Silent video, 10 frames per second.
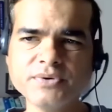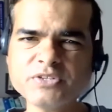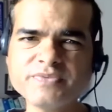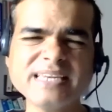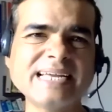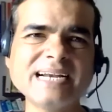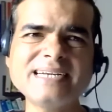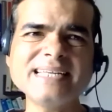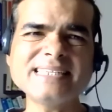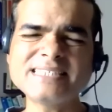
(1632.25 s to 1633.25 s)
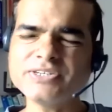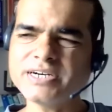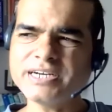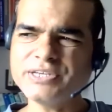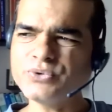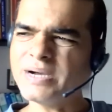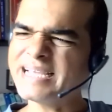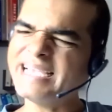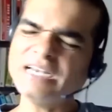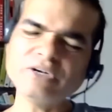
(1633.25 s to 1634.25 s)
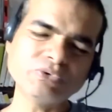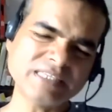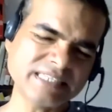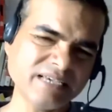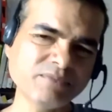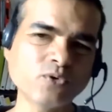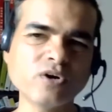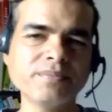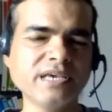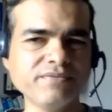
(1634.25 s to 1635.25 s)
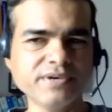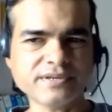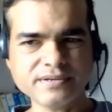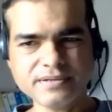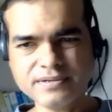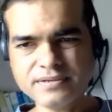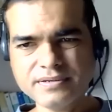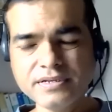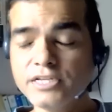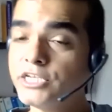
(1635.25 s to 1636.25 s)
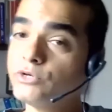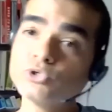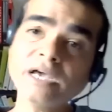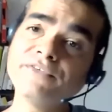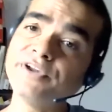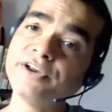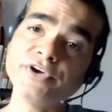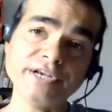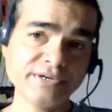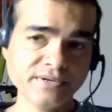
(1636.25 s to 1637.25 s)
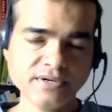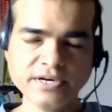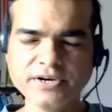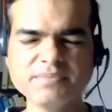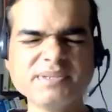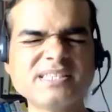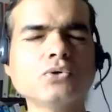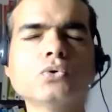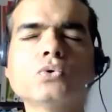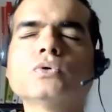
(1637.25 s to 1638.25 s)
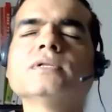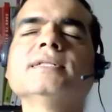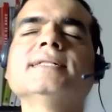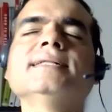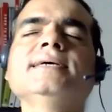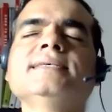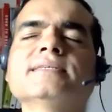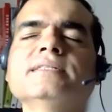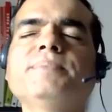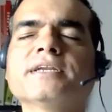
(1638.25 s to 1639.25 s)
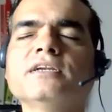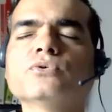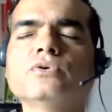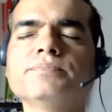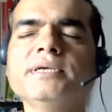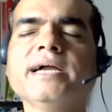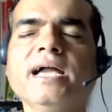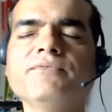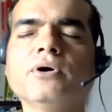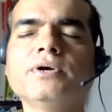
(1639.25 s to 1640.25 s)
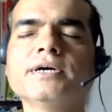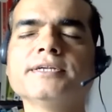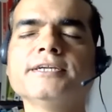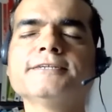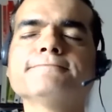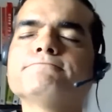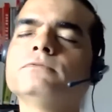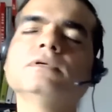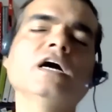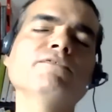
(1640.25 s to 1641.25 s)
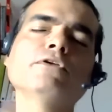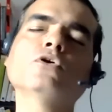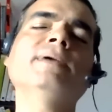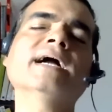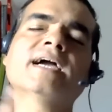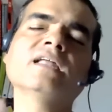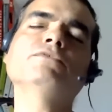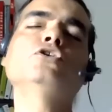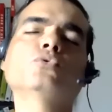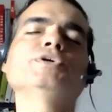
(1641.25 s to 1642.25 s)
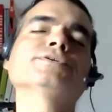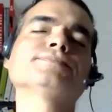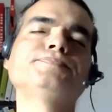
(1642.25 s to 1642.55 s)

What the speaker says: Because when guilt is triggered, you again do the same old behavior. You should have regret. Regret means, oh, Sandeep Patil told me I have not done it. I will go back and I will do it.